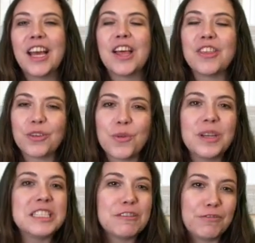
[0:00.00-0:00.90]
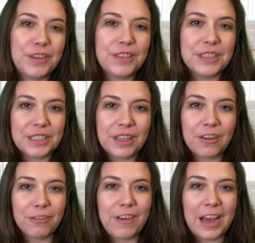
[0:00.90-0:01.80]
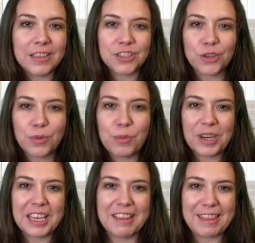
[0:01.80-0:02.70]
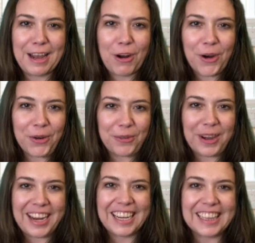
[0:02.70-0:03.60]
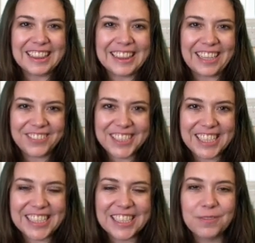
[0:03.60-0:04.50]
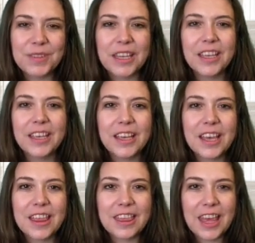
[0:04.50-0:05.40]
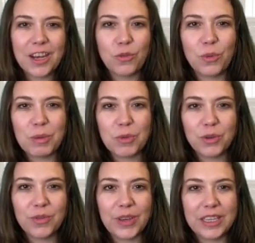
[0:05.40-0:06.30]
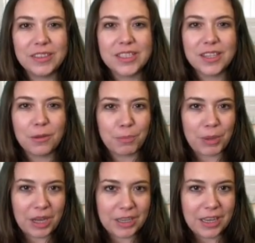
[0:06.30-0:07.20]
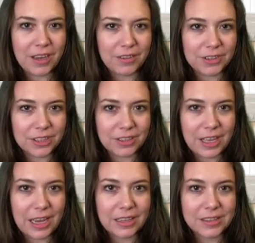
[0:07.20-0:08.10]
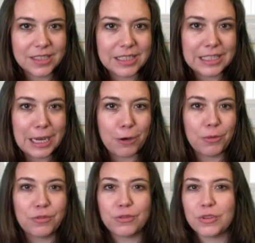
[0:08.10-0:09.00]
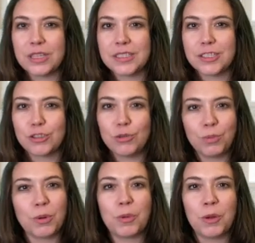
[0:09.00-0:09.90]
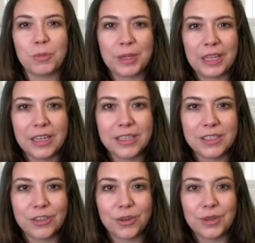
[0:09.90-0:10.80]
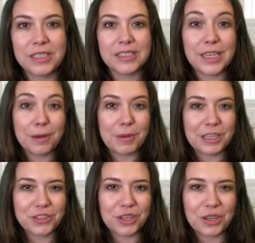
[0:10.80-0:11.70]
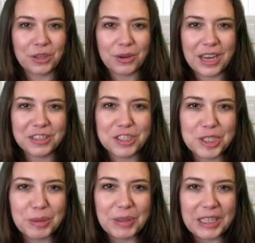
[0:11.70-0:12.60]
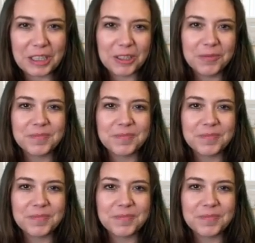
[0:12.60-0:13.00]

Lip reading: They're going to feel a little faster. We want to get that heart rate lifted. Then we move into the body of the class. Now, for this Super Bowl playlist, you're going to see I'm actually going to create 2 here.